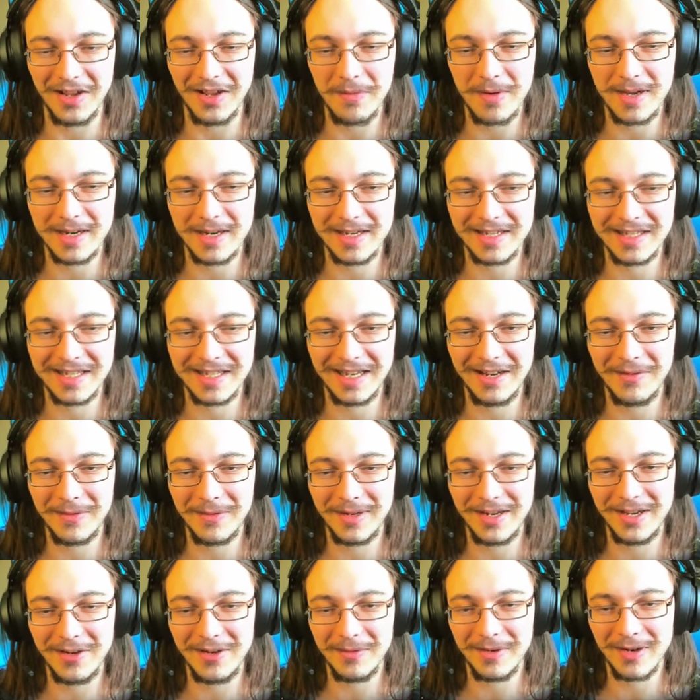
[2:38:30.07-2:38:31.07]
I wanted to see
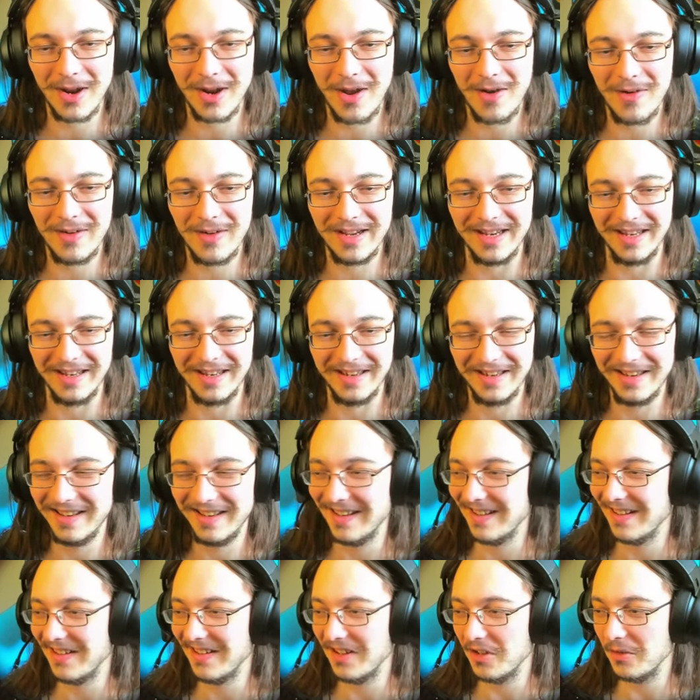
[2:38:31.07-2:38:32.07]
where you were going,
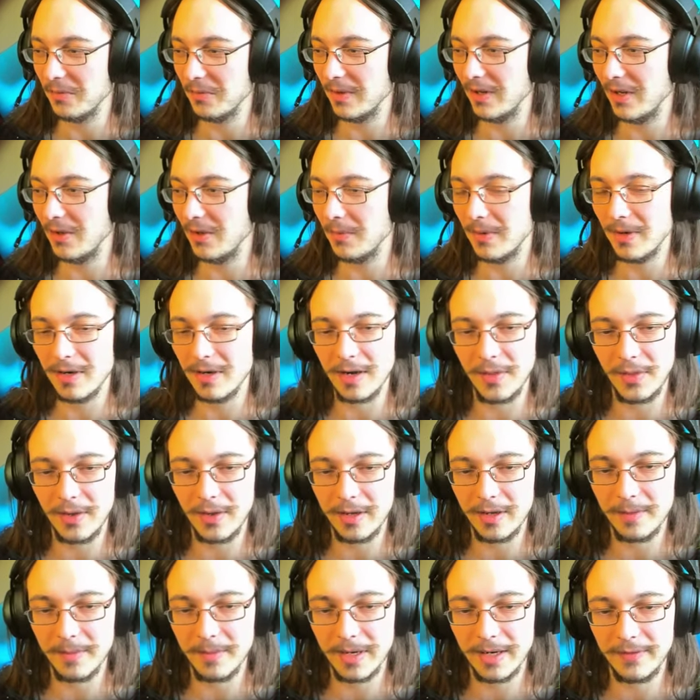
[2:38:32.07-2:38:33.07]
where you were. I where
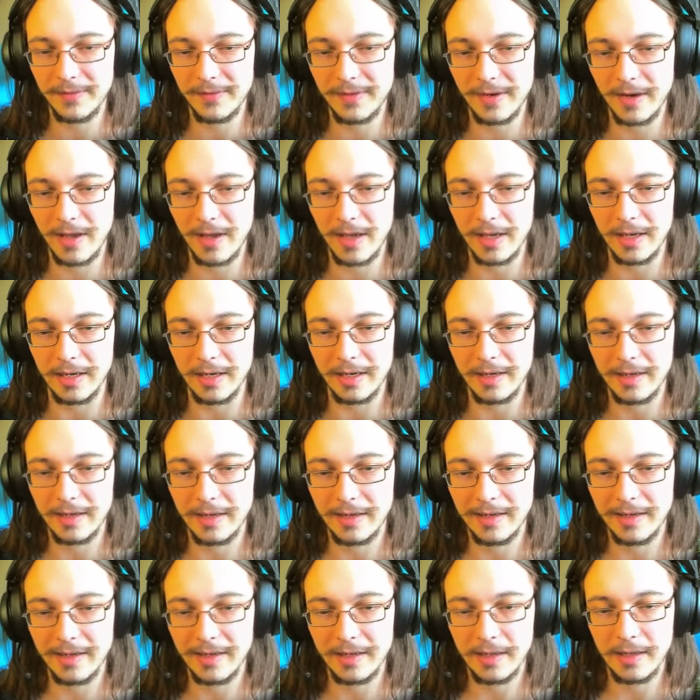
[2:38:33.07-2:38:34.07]
thought you might have died. I was
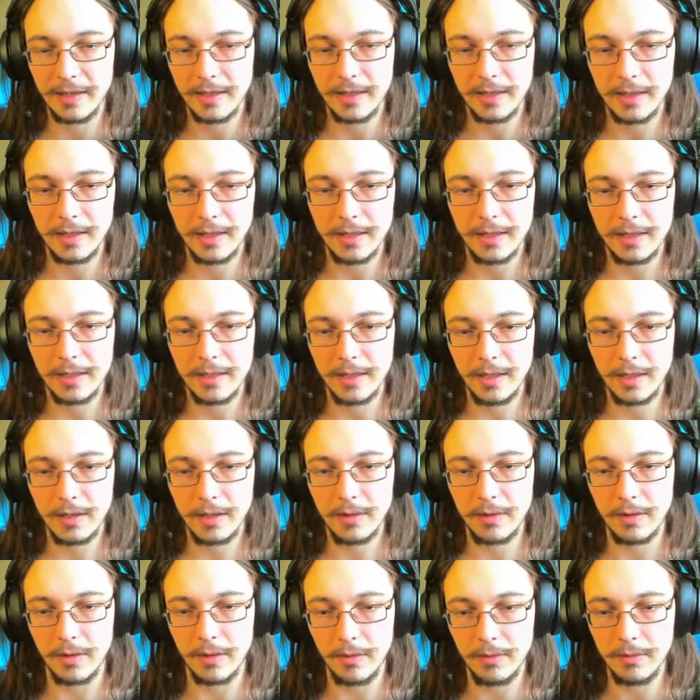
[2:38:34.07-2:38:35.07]
going. I
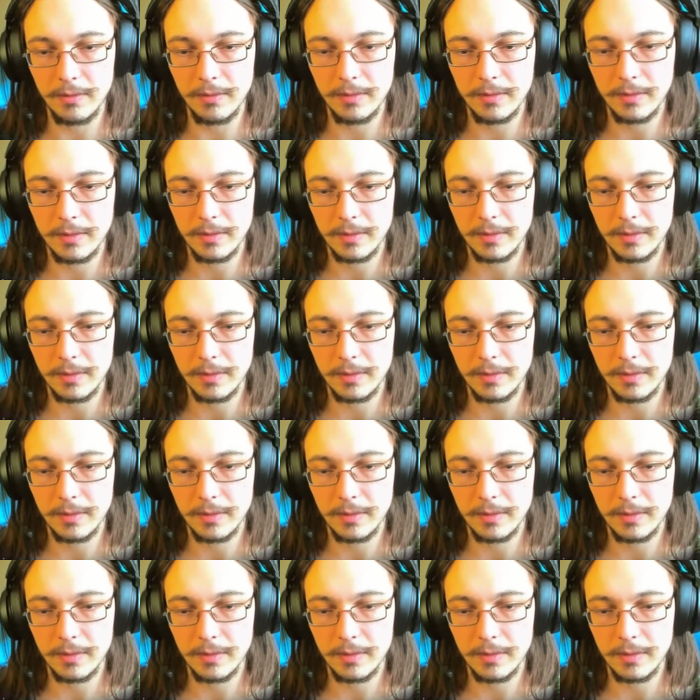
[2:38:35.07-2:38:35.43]
don't know.